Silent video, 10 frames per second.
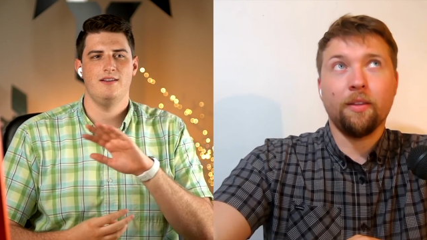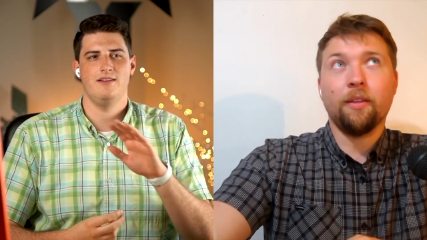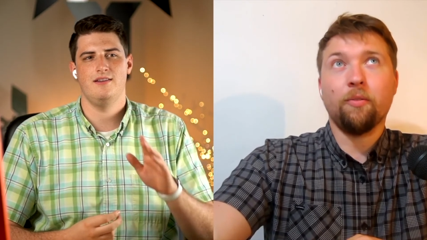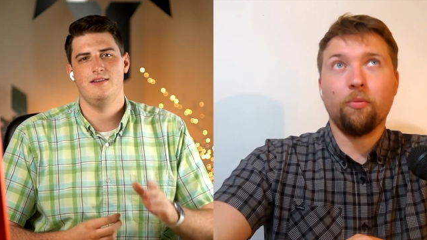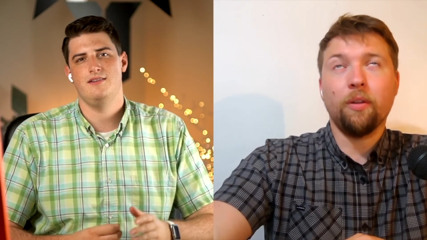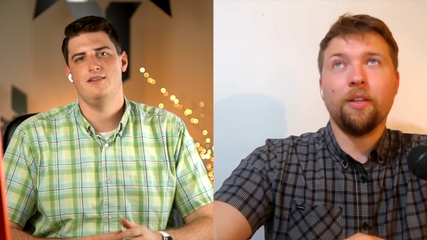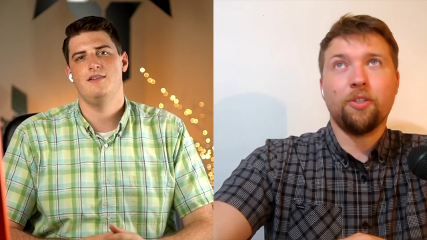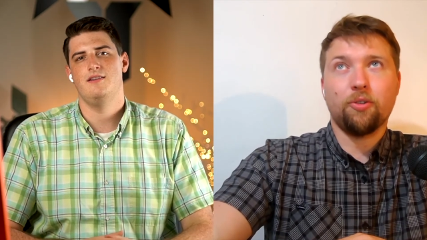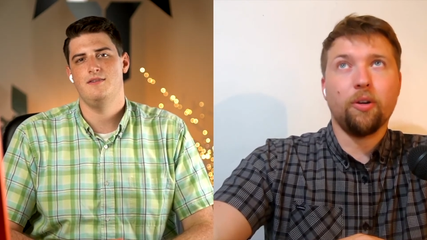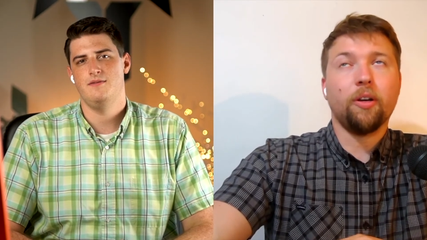Speaker 1: like, the really
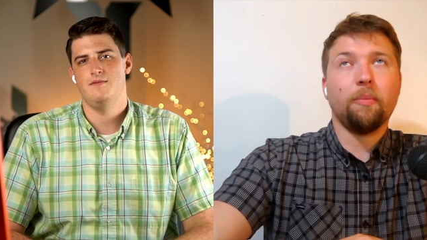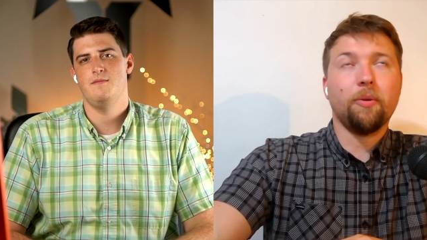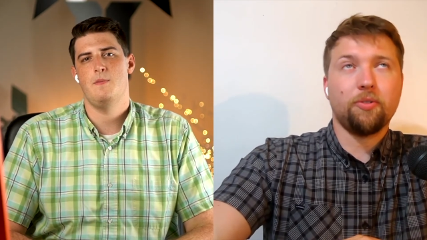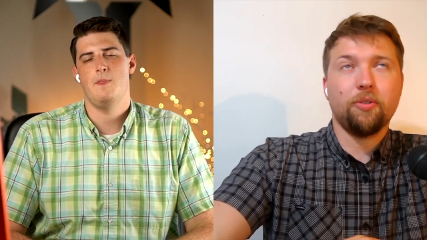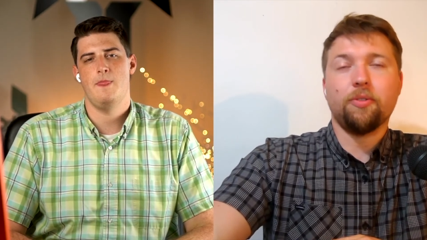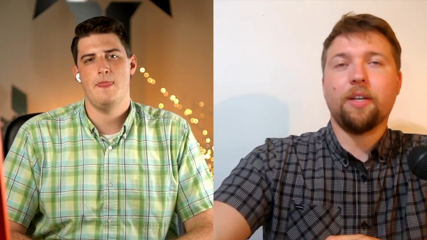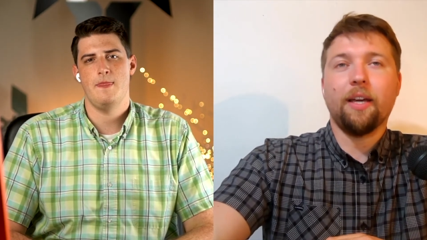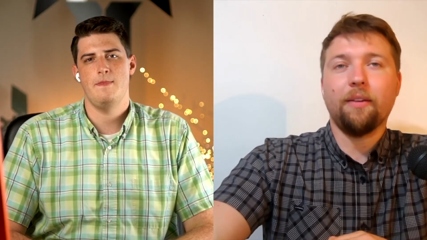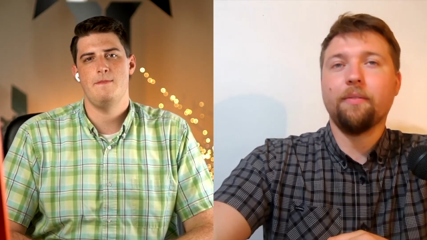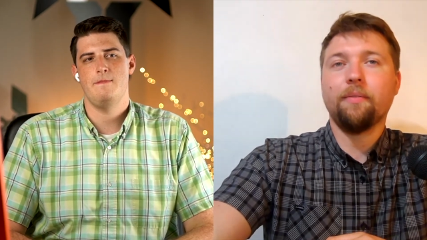strong emotional
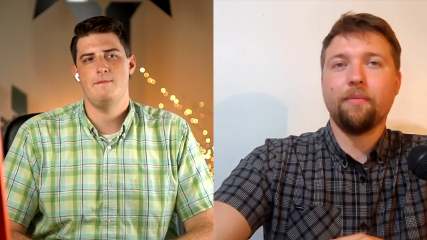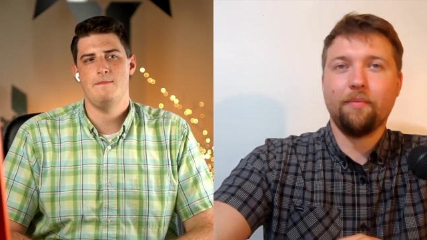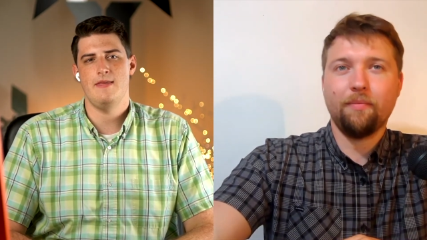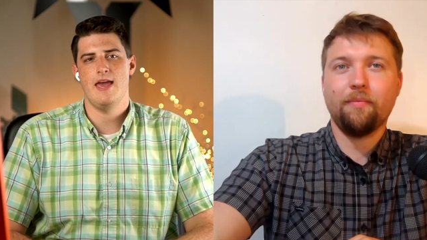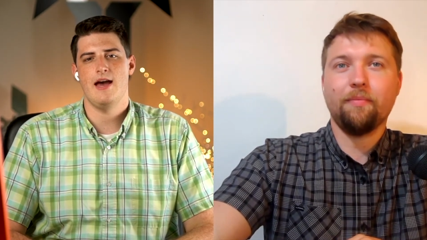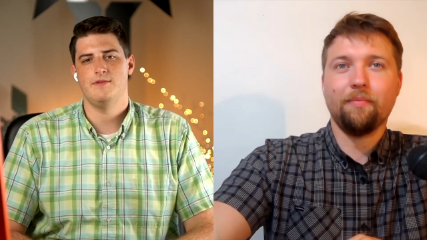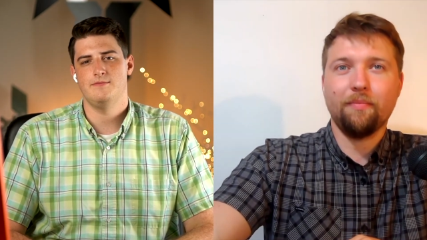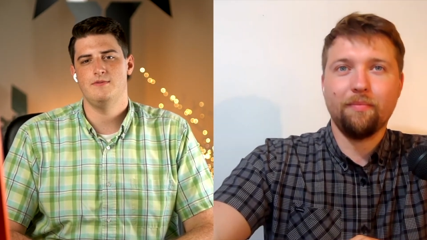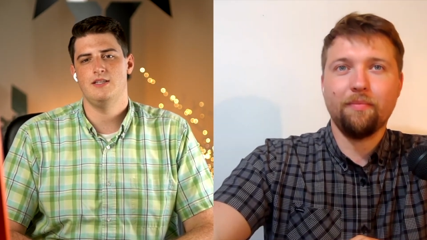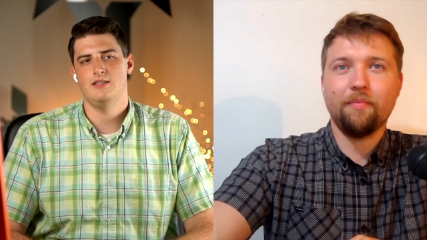tie.
Speaker 2: Yeah,
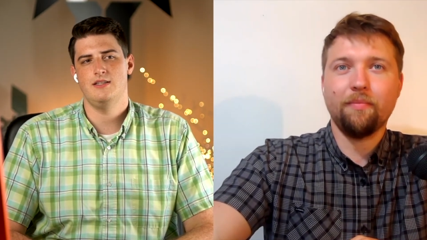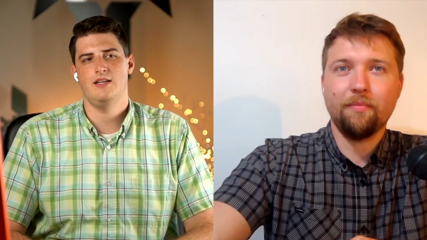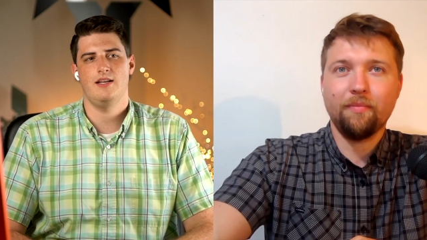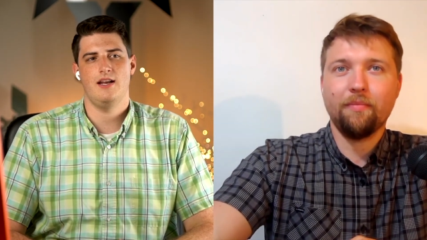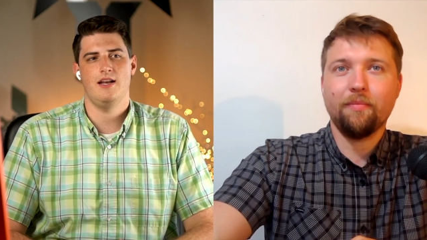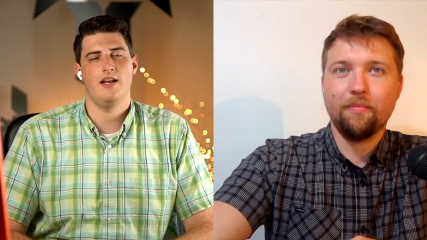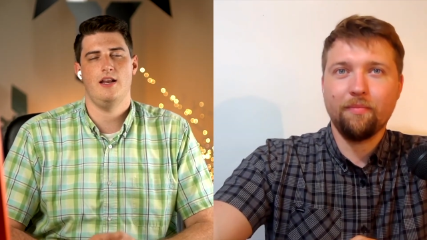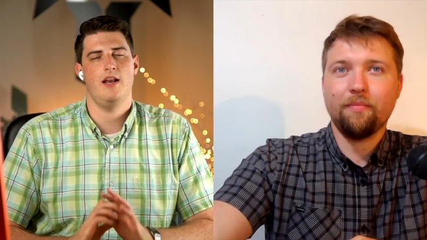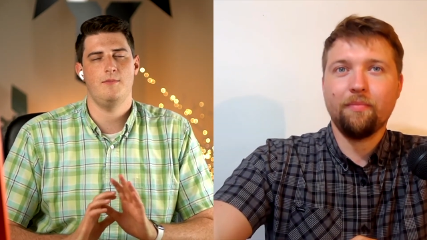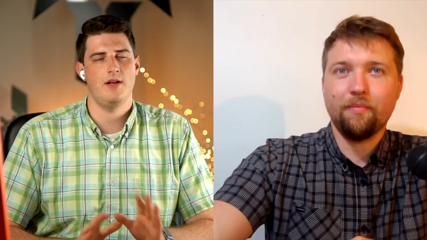and and it,
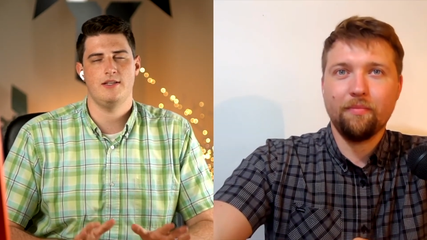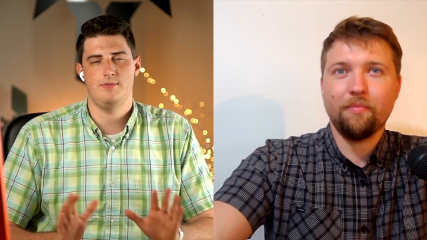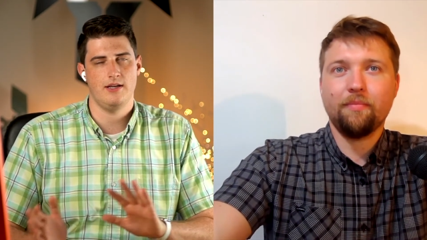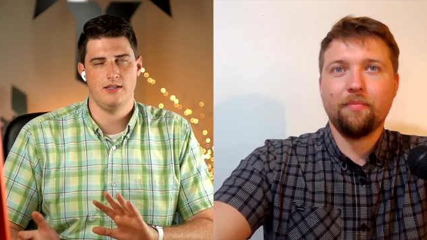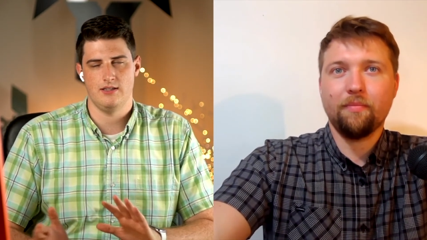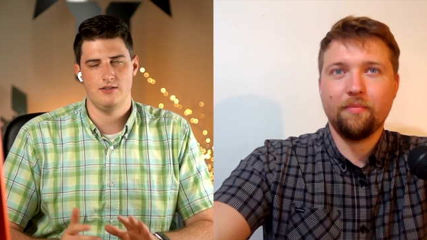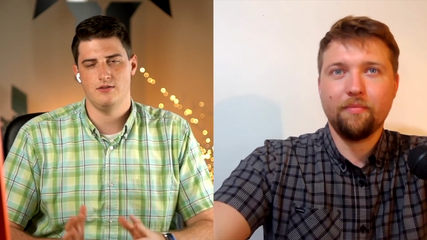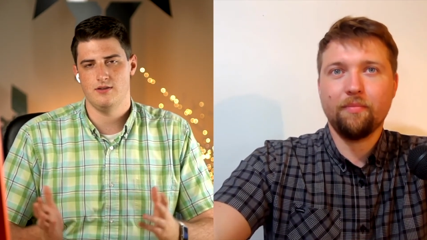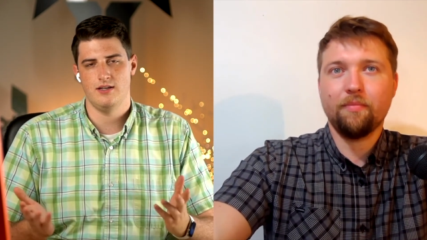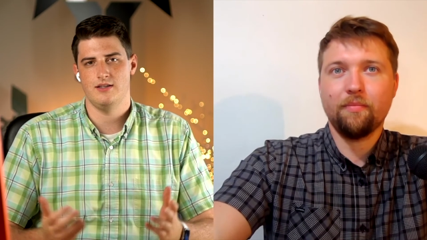uh, and I'm not expecting it
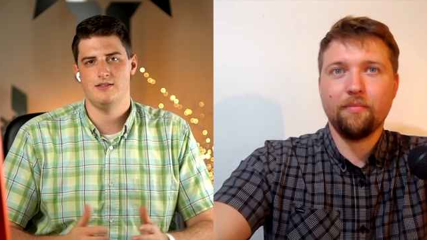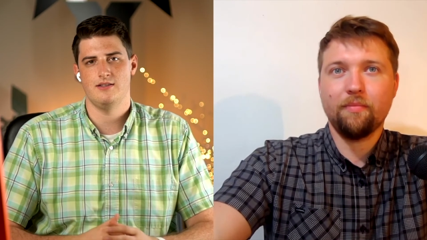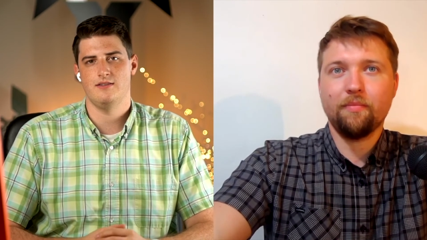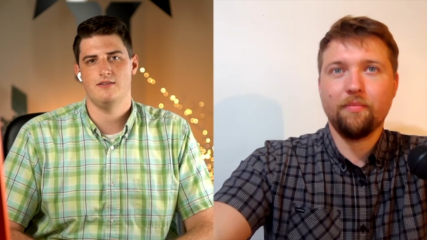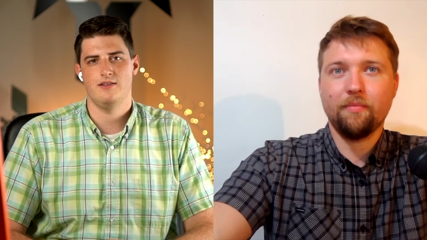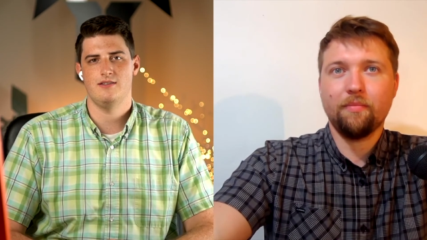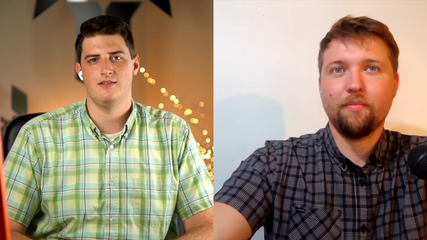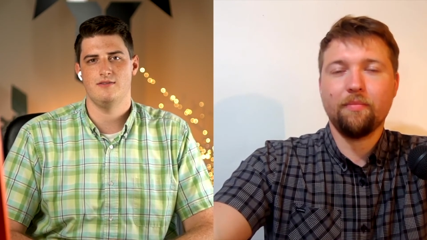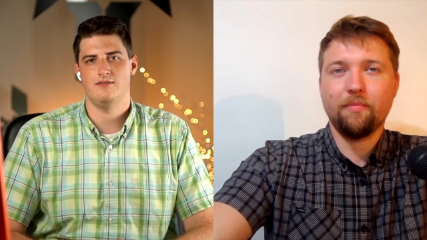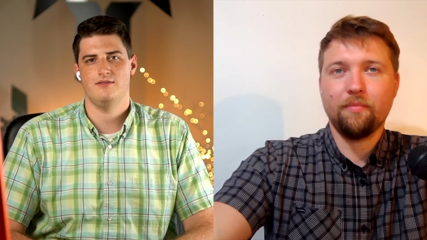to. Right? It's a it's
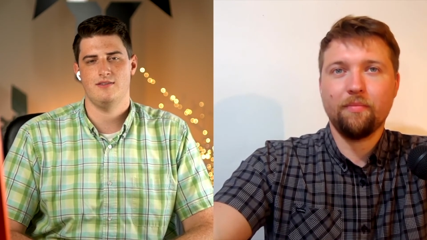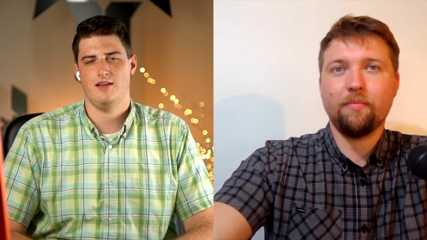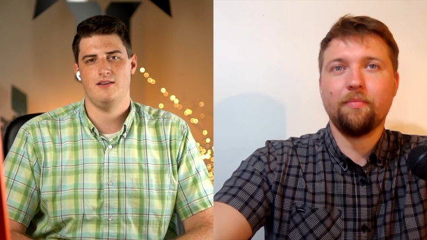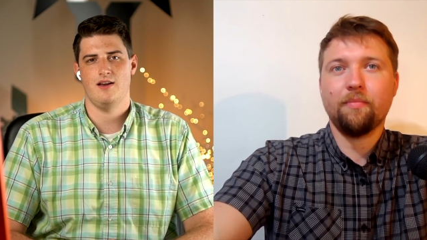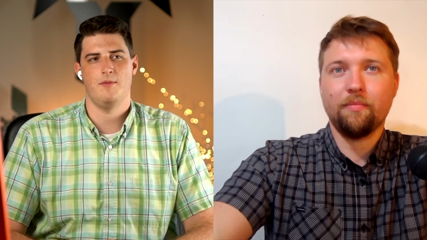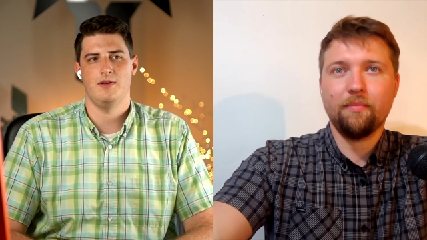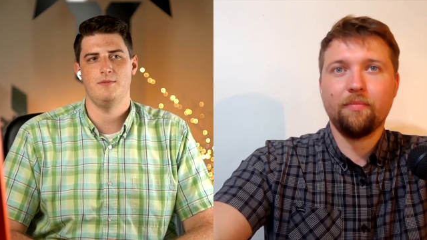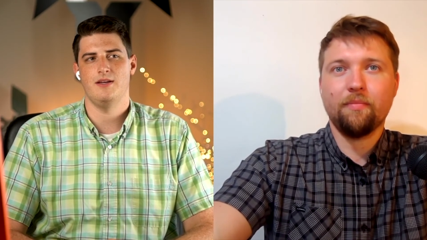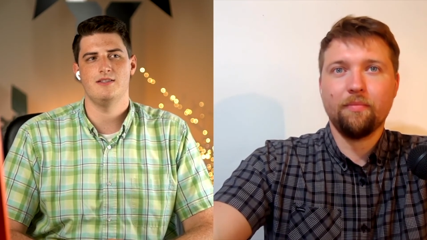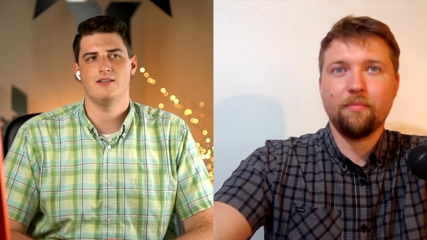a
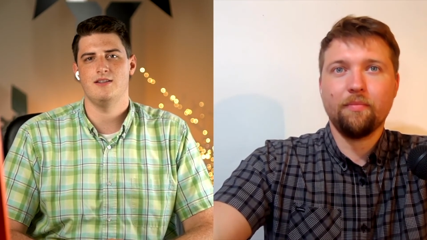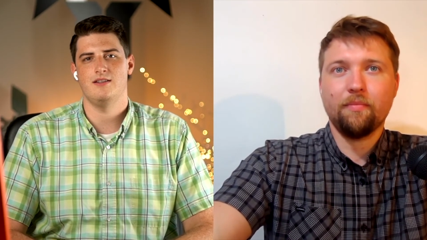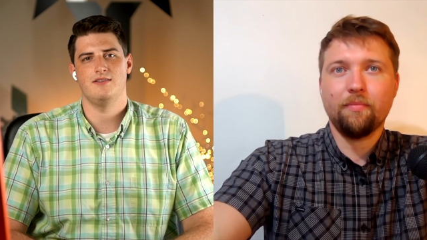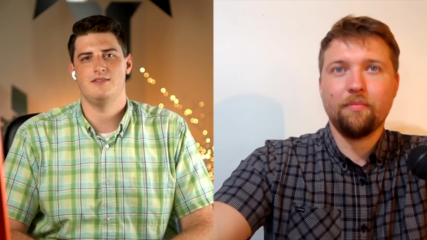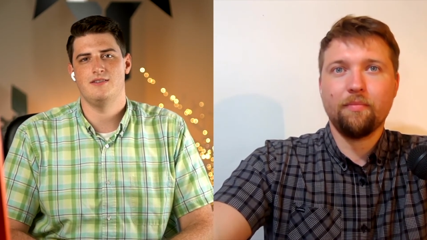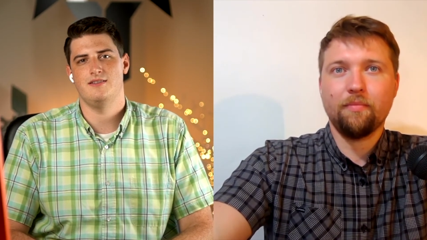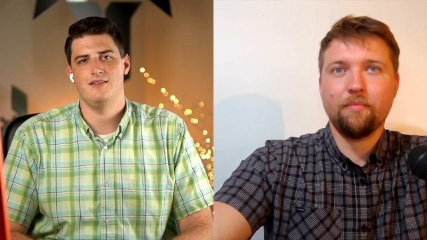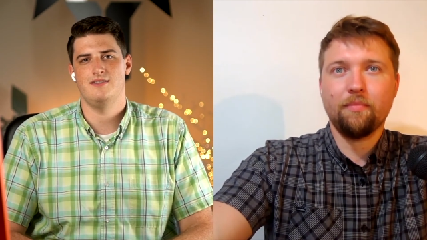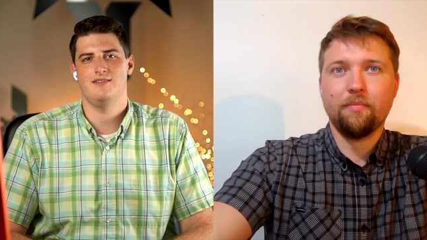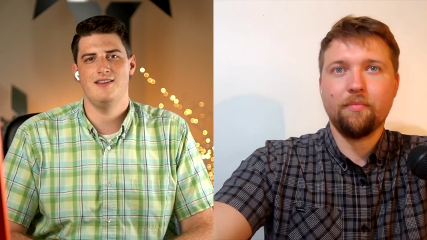comedy basically you know it's a, it's